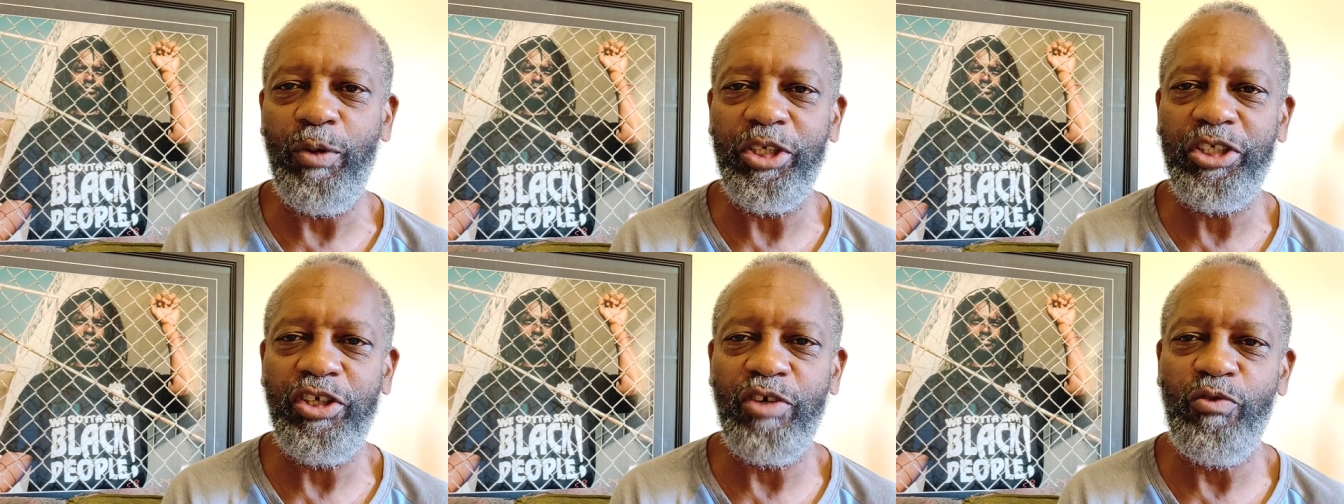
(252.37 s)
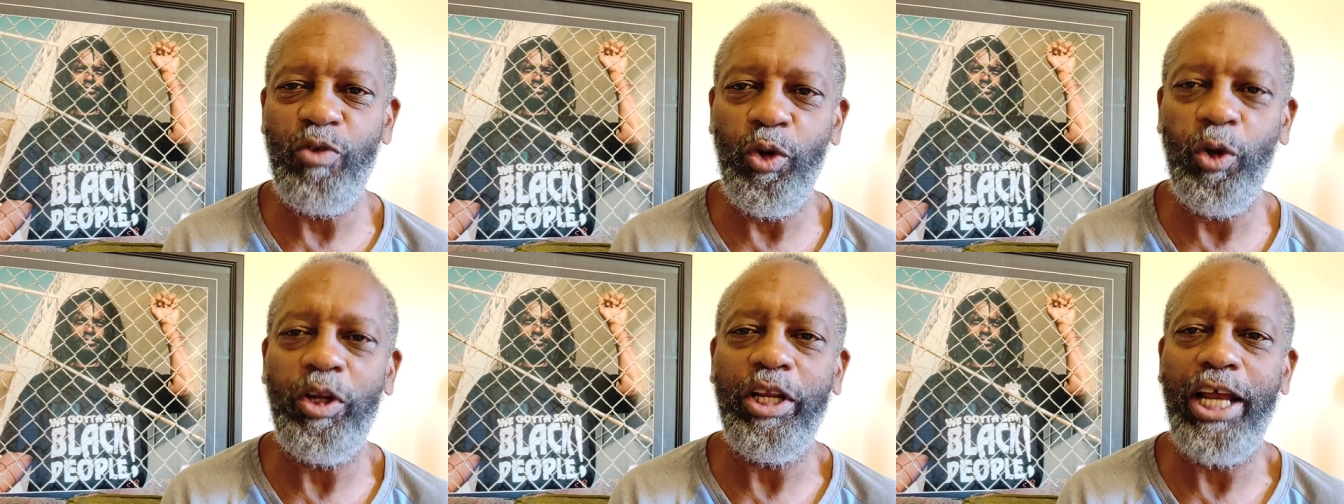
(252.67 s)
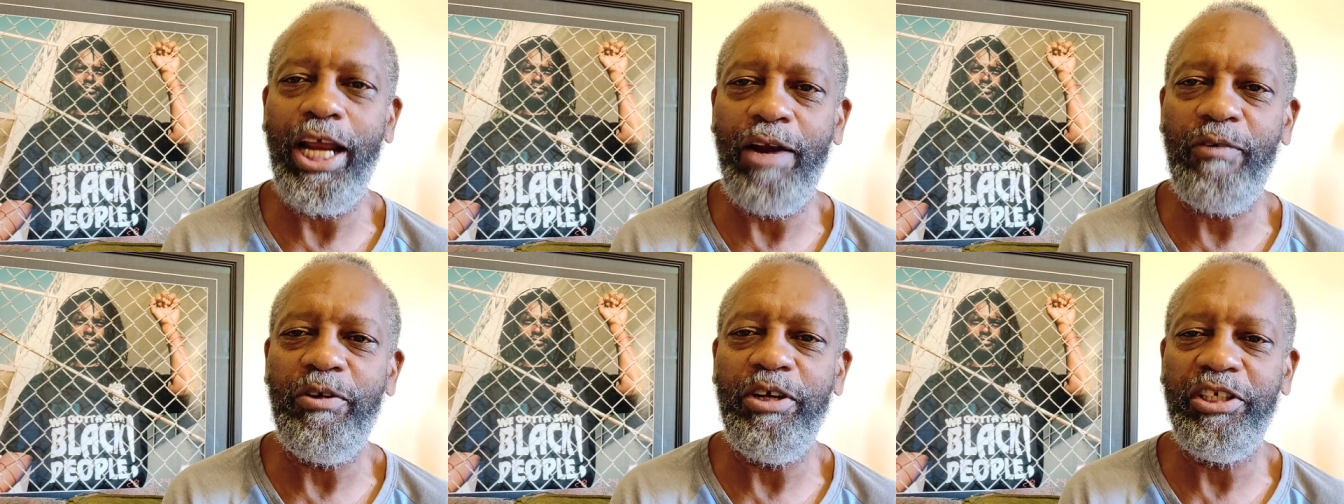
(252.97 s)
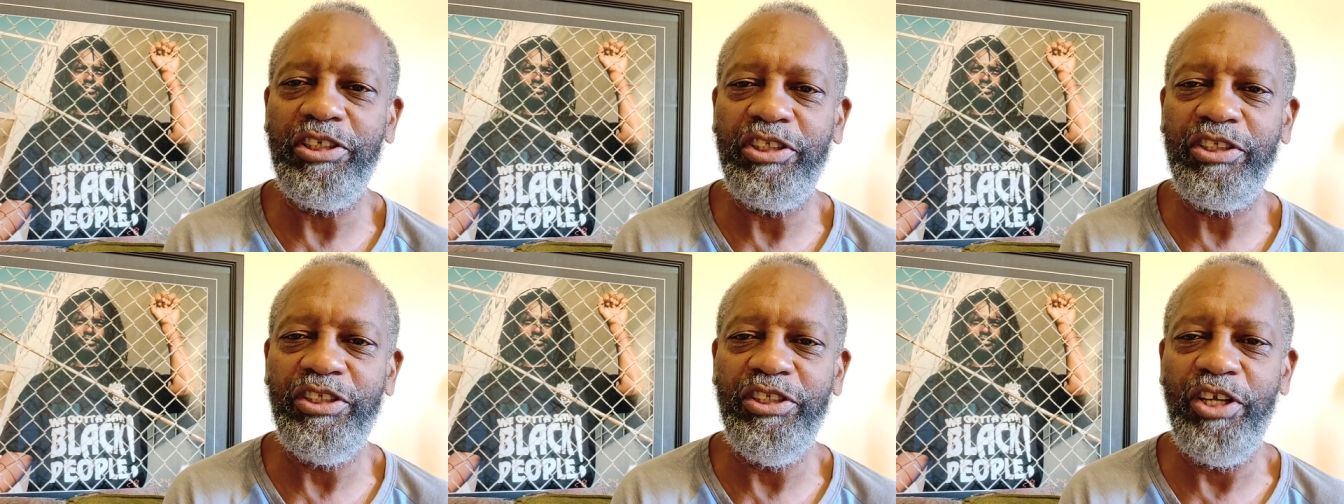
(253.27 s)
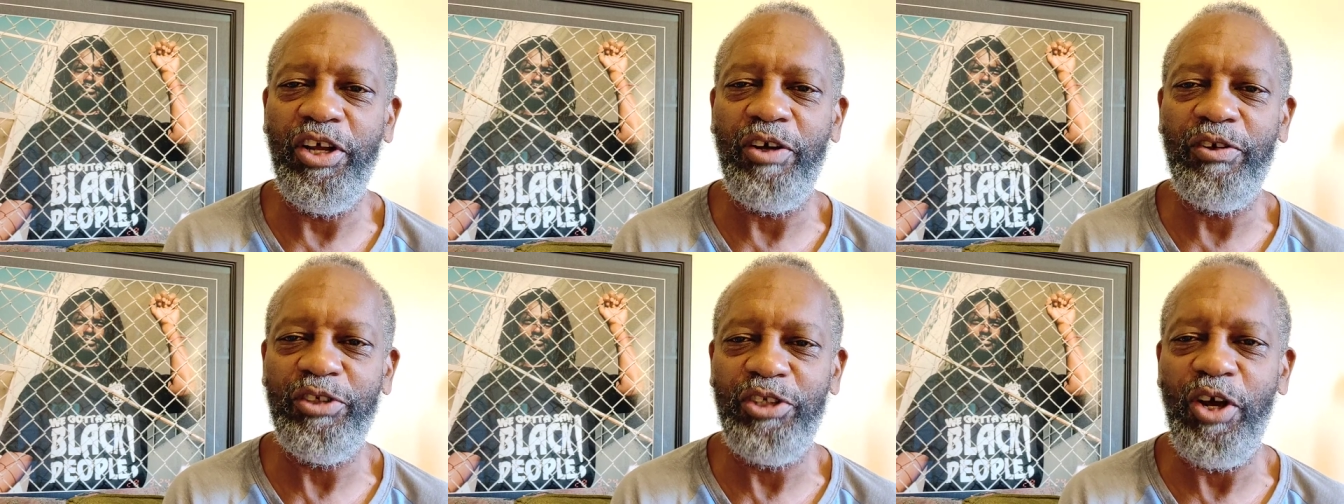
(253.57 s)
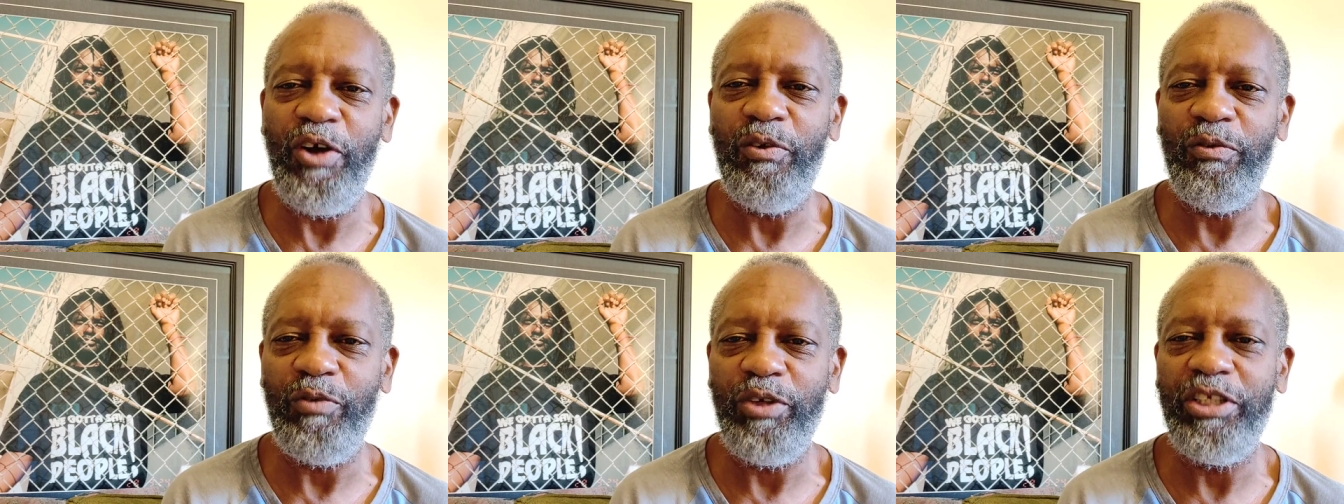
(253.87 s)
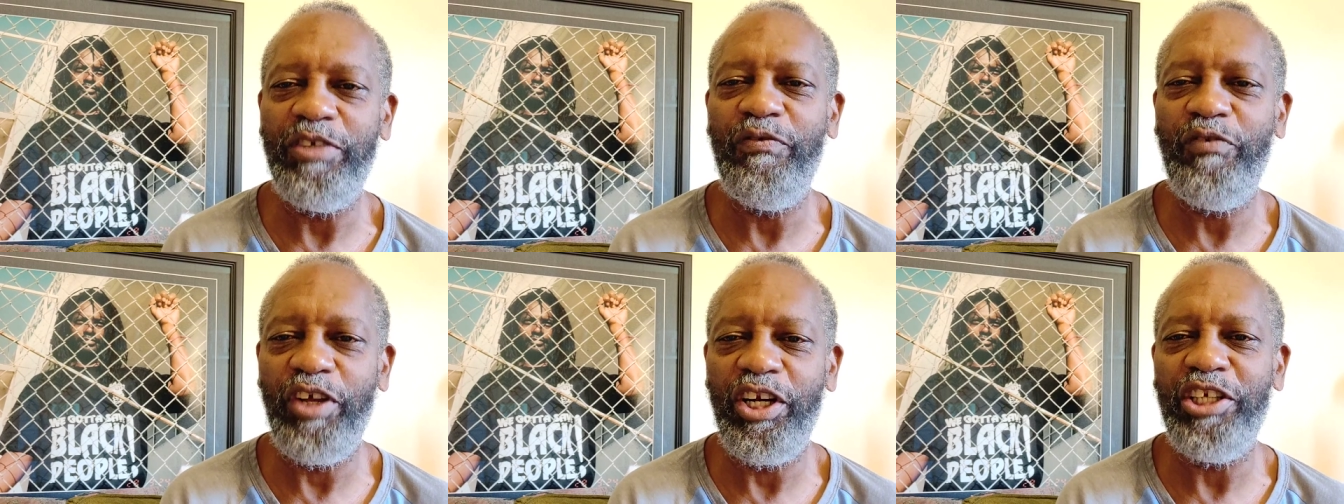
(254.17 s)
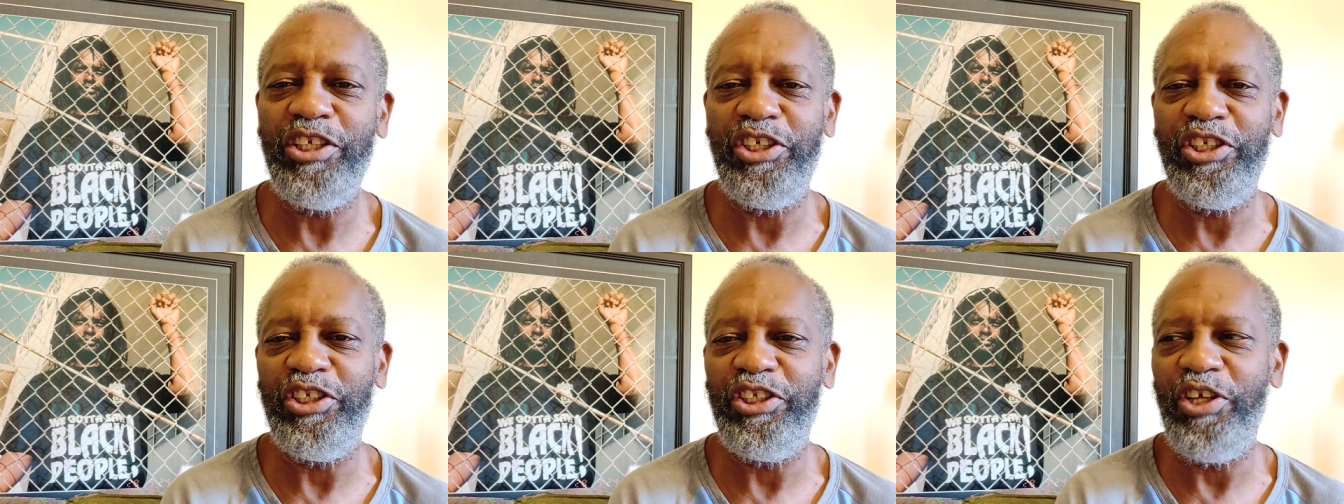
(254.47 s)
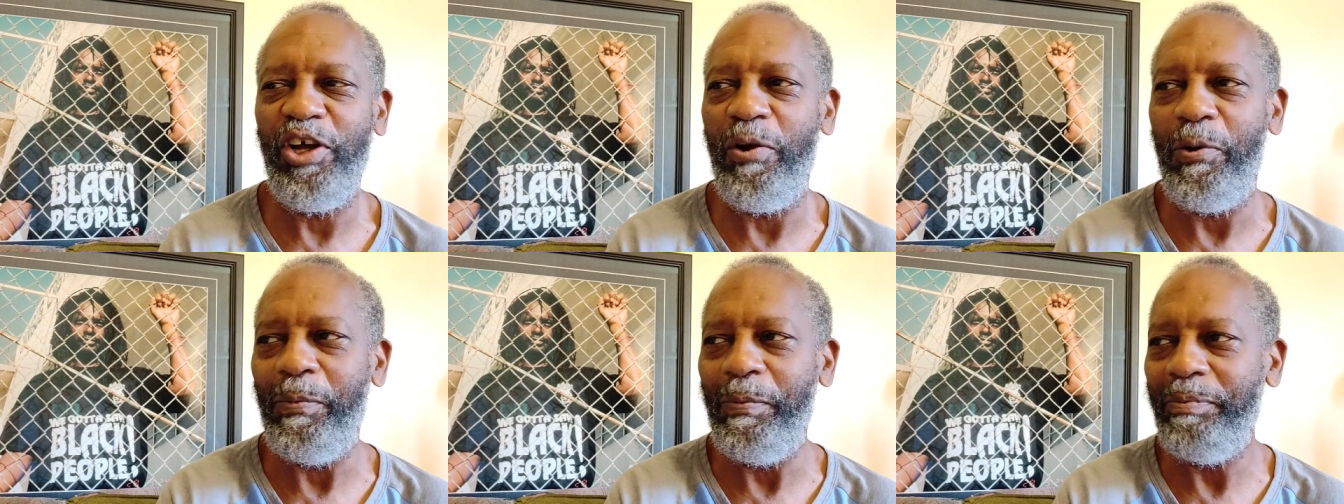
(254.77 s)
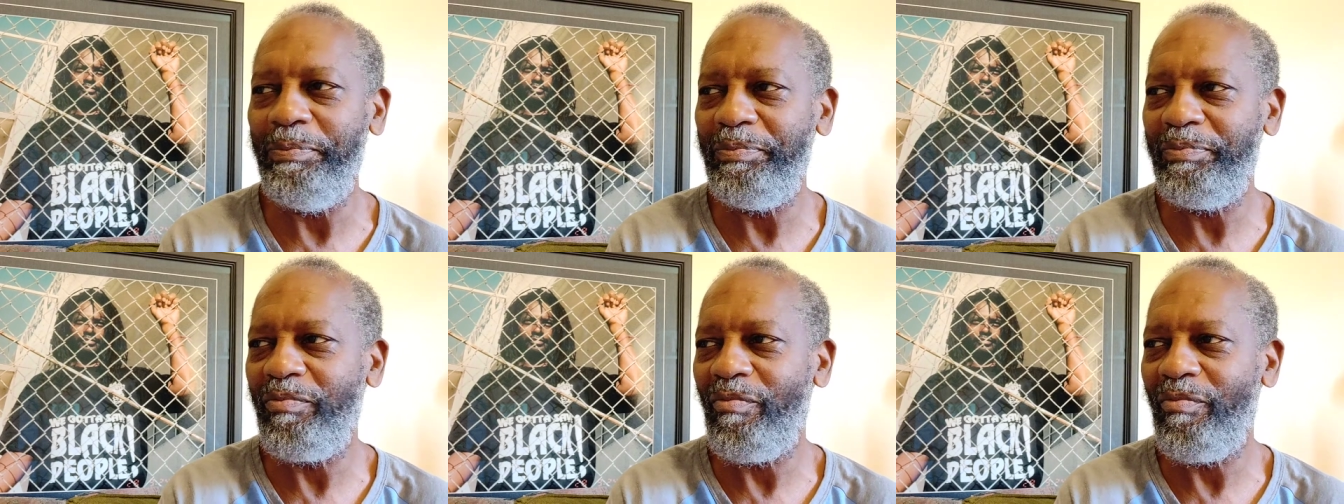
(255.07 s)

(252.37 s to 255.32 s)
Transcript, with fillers: which the rural areas, you know, don't, which the villages don't.